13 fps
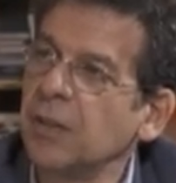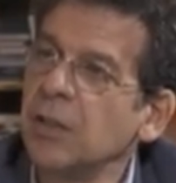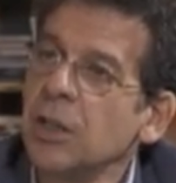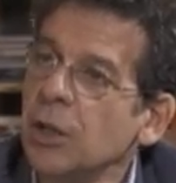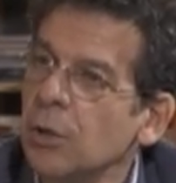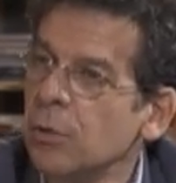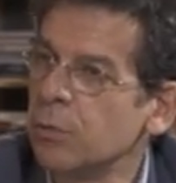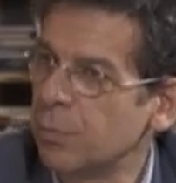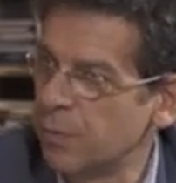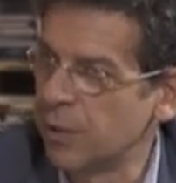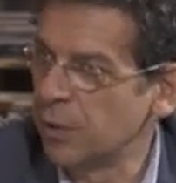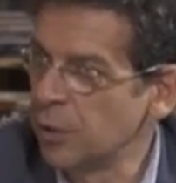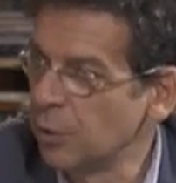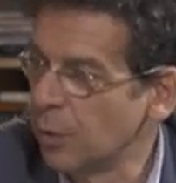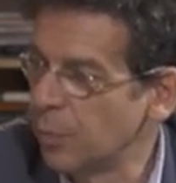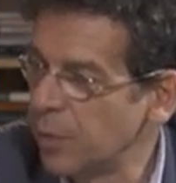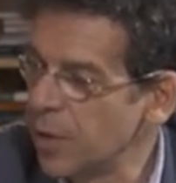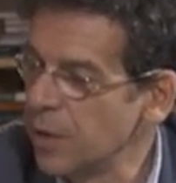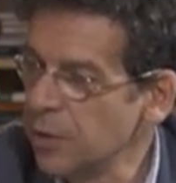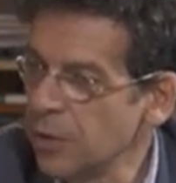But the
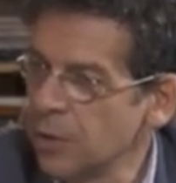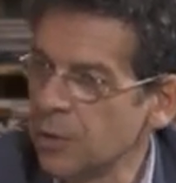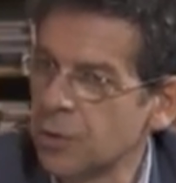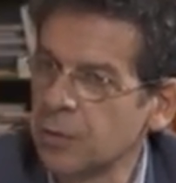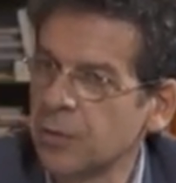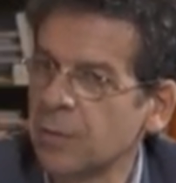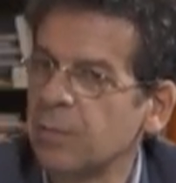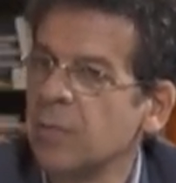European Union should